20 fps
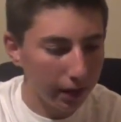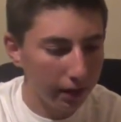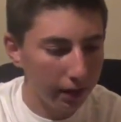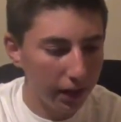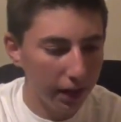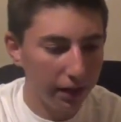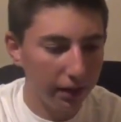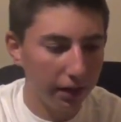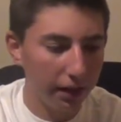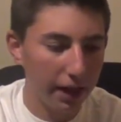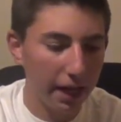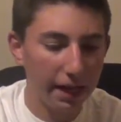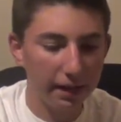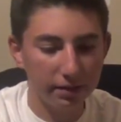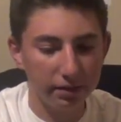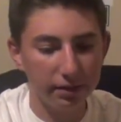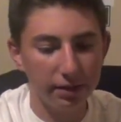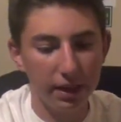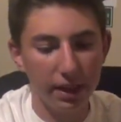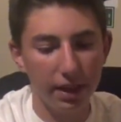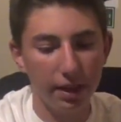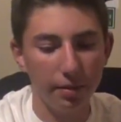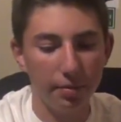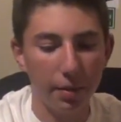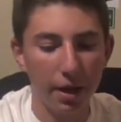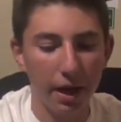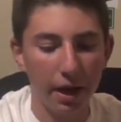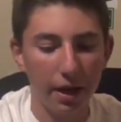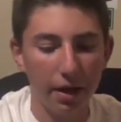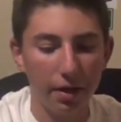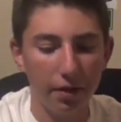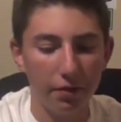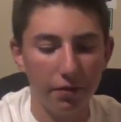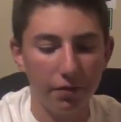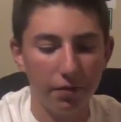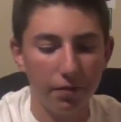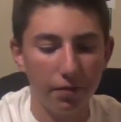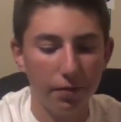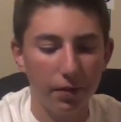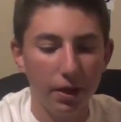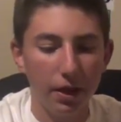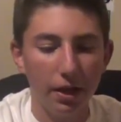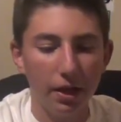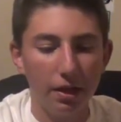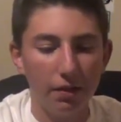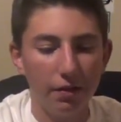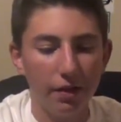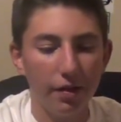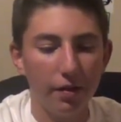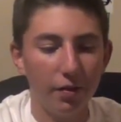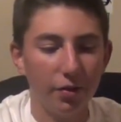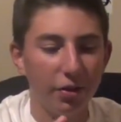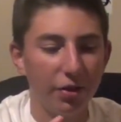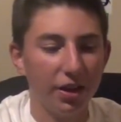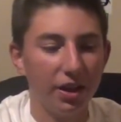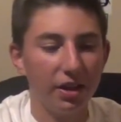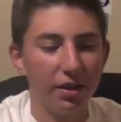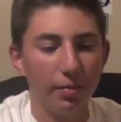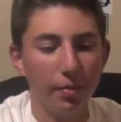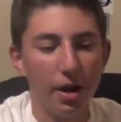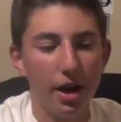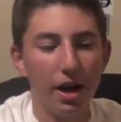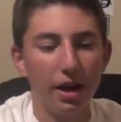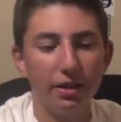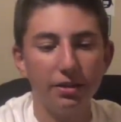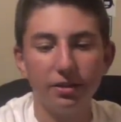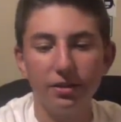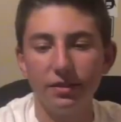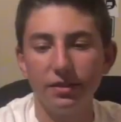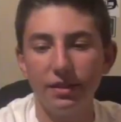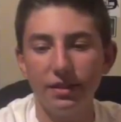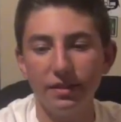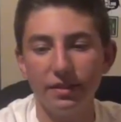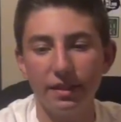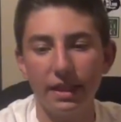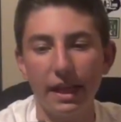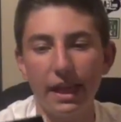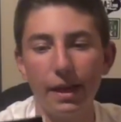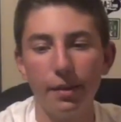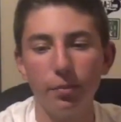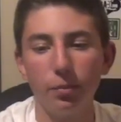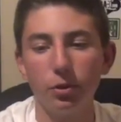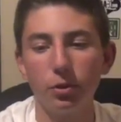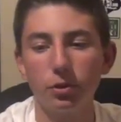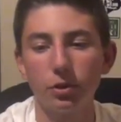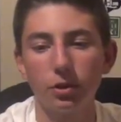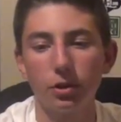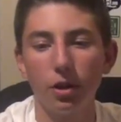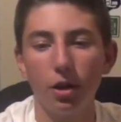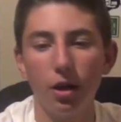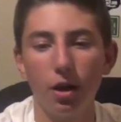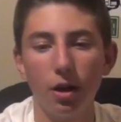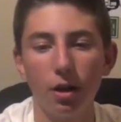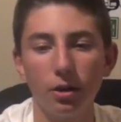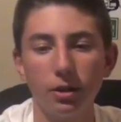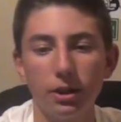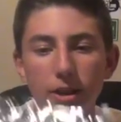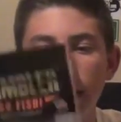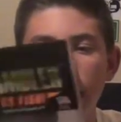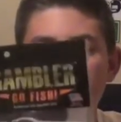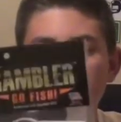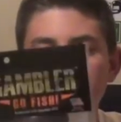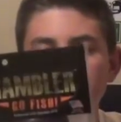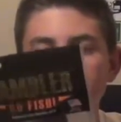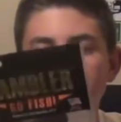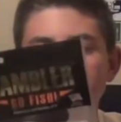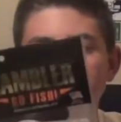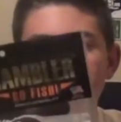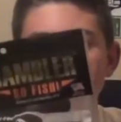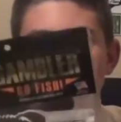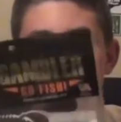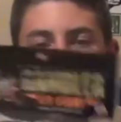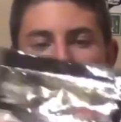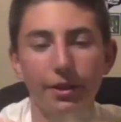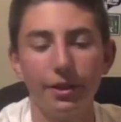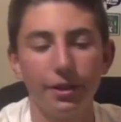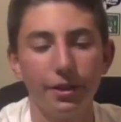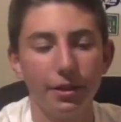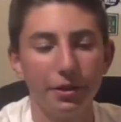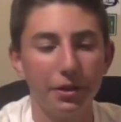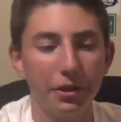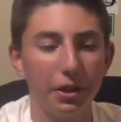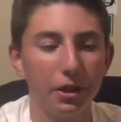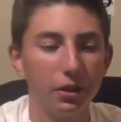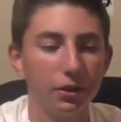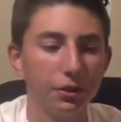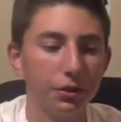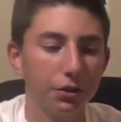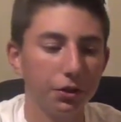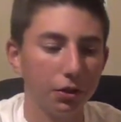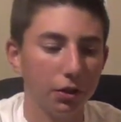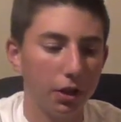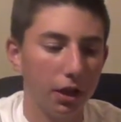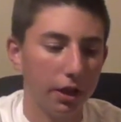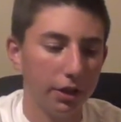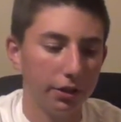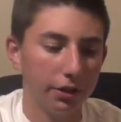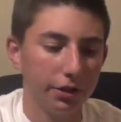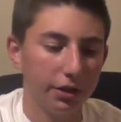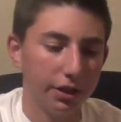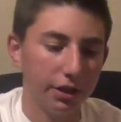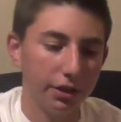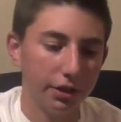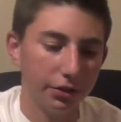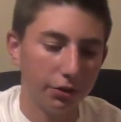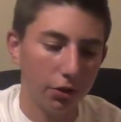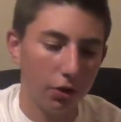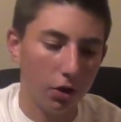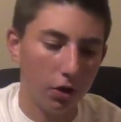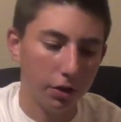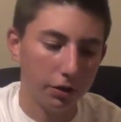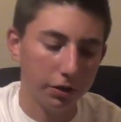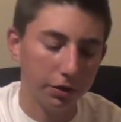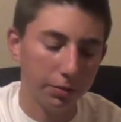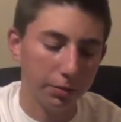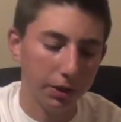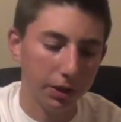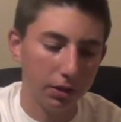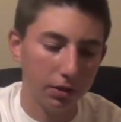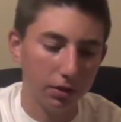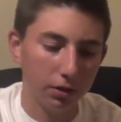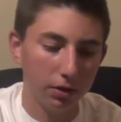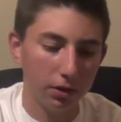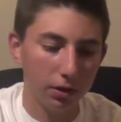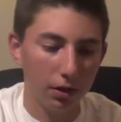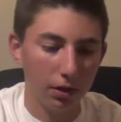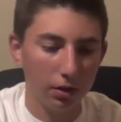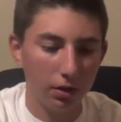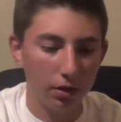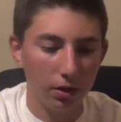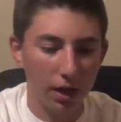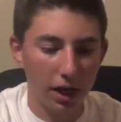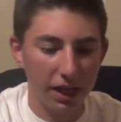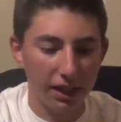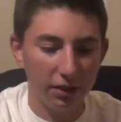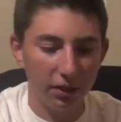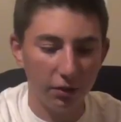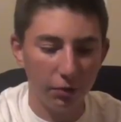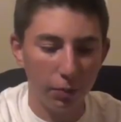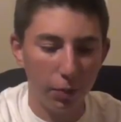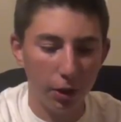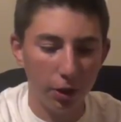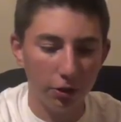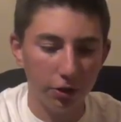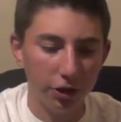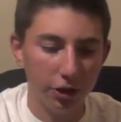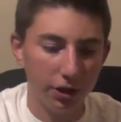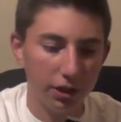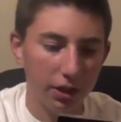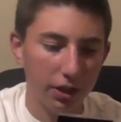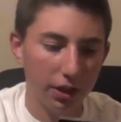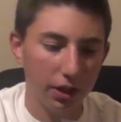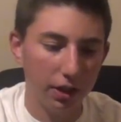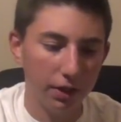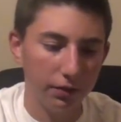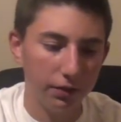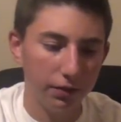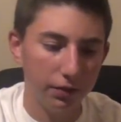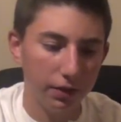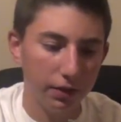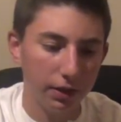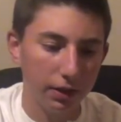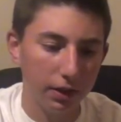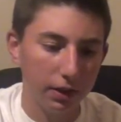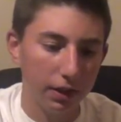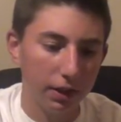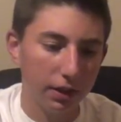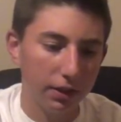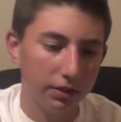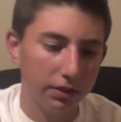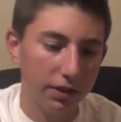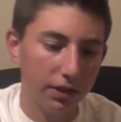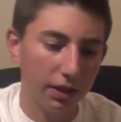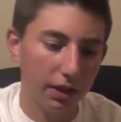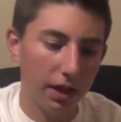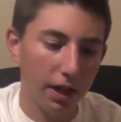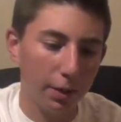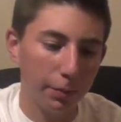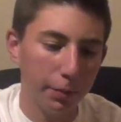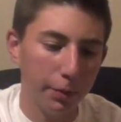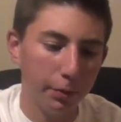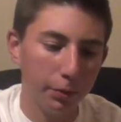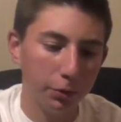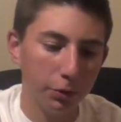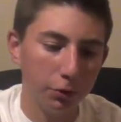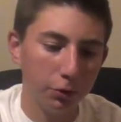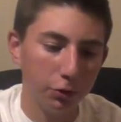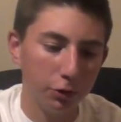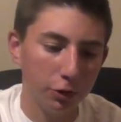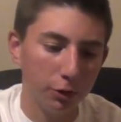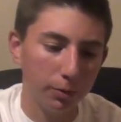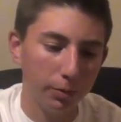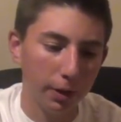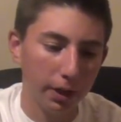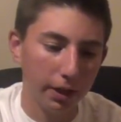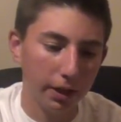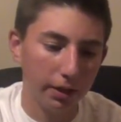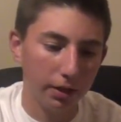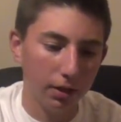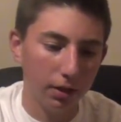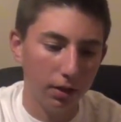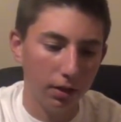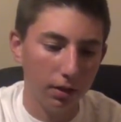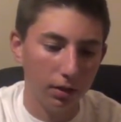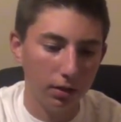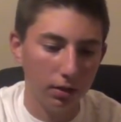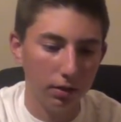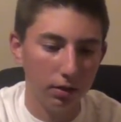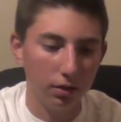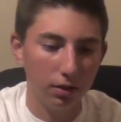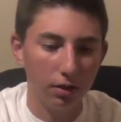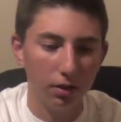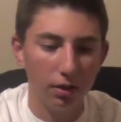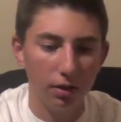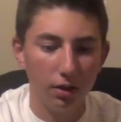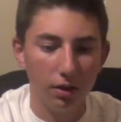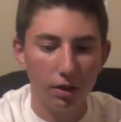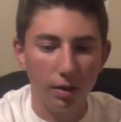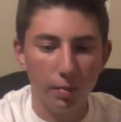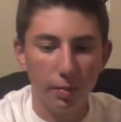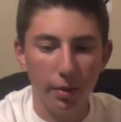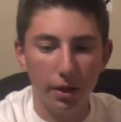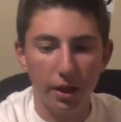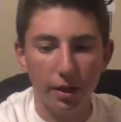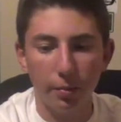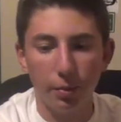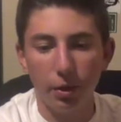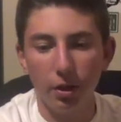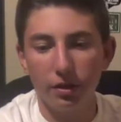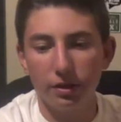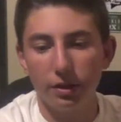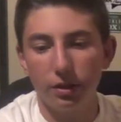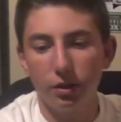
And then the last thing, my favorite thing in the box, is these Gambler Ugly Otters. I just think these are awesome because I love punching, and I've seen a lot of people use them, like Mikey Balls.